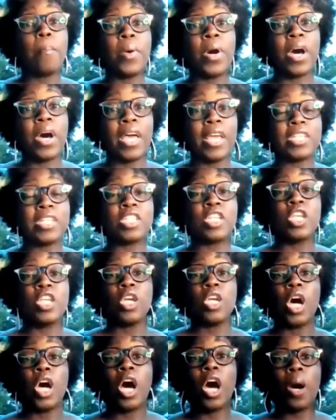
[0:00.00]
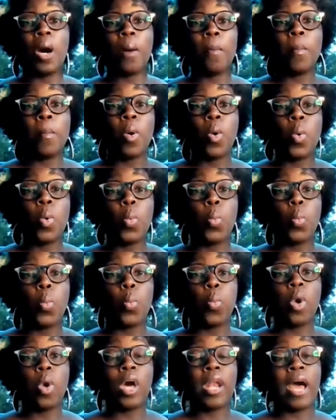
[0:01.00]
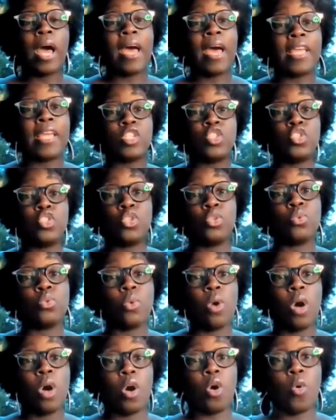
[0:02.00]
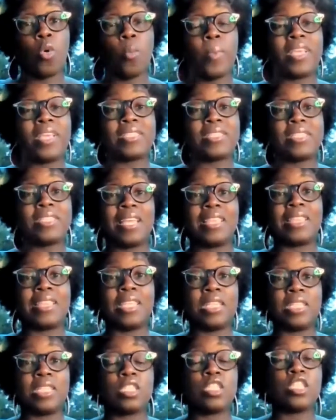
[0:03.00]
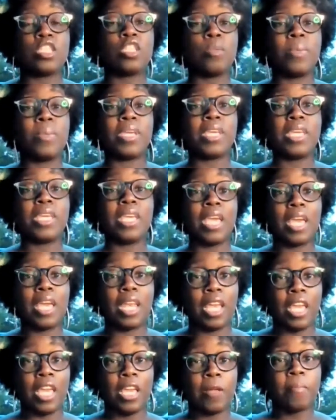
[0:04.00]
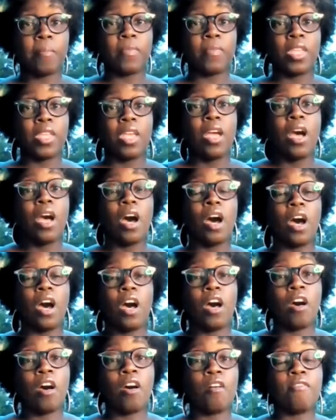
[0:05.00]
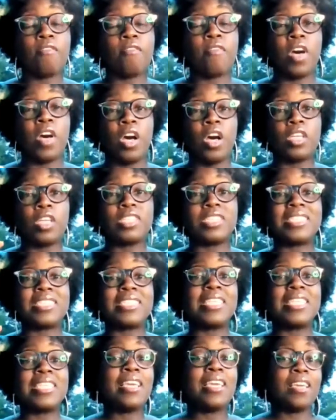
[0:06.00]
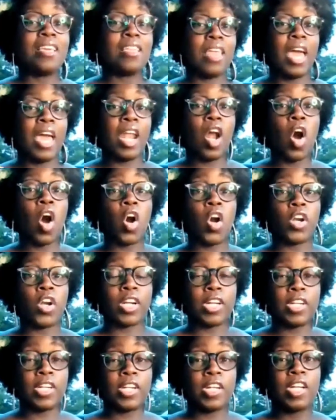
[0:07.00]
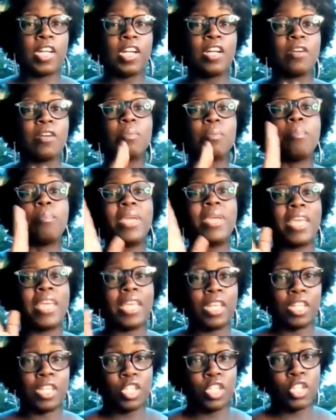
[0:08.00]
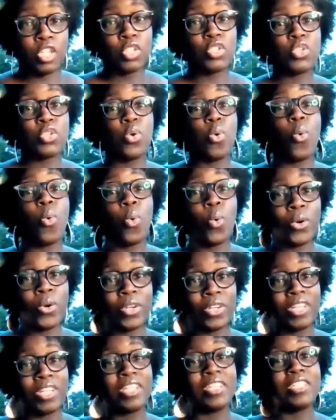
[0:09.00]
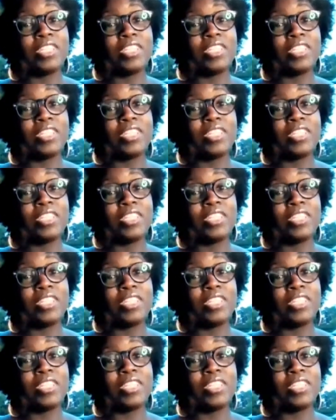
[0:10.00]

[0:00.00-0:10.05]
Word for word: But um, what I do hope is that this is the beginning of seeing that arc bend toward